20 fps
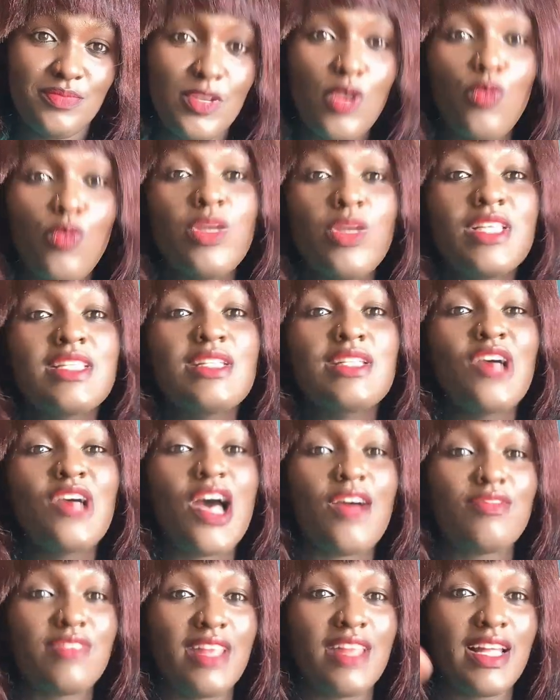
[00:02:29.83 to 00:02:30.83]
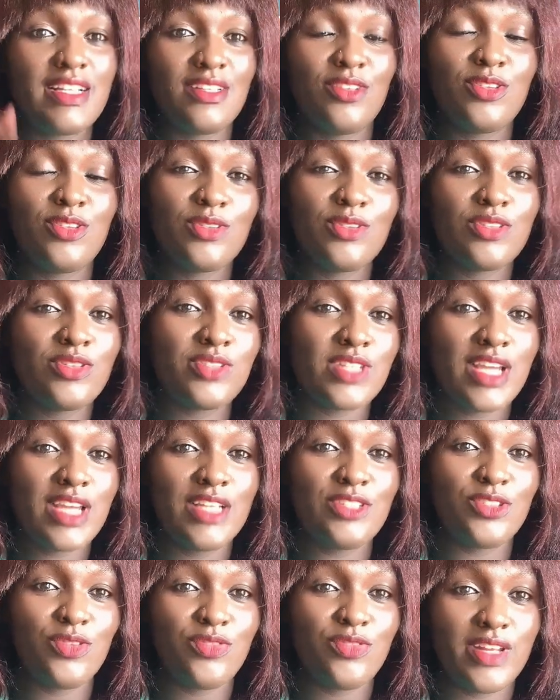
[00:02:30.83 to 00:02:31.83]
We still have that, those
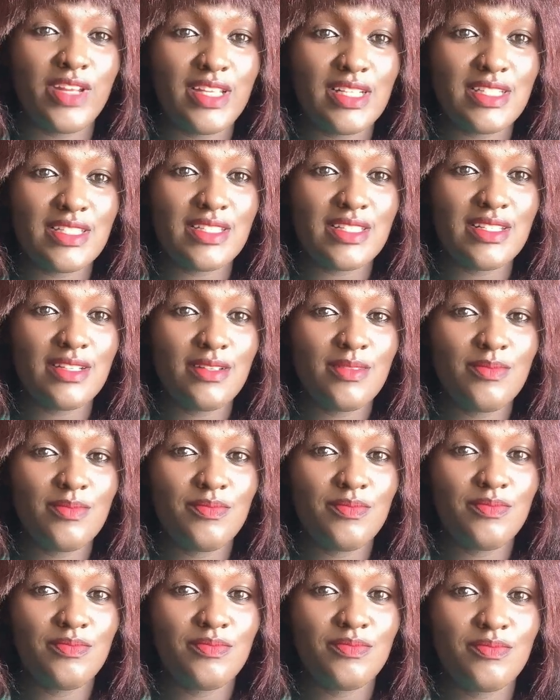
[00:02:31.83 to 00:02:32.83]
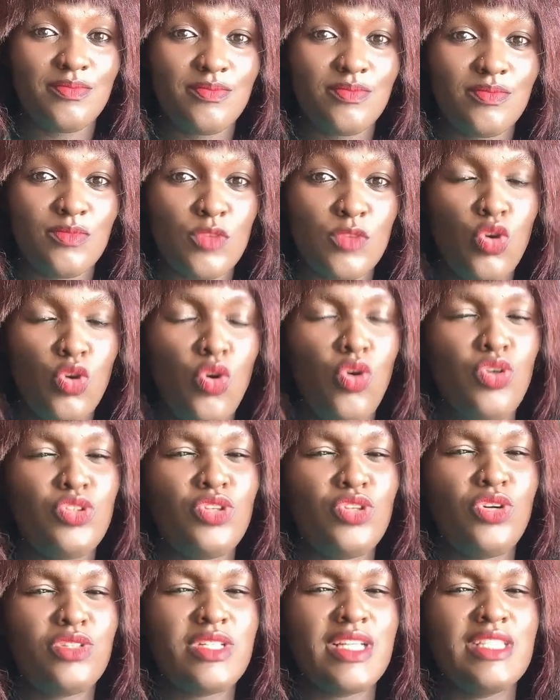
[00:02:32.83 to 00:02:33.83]
kinds of fathers who
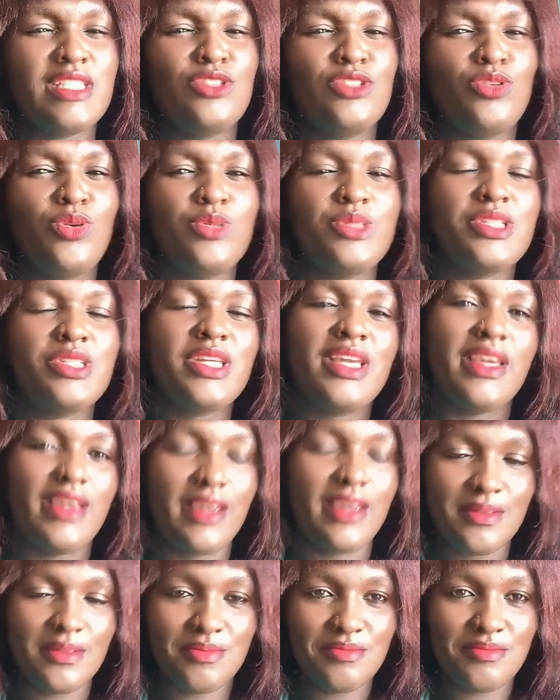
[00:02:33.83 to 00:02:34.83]
totally don't care.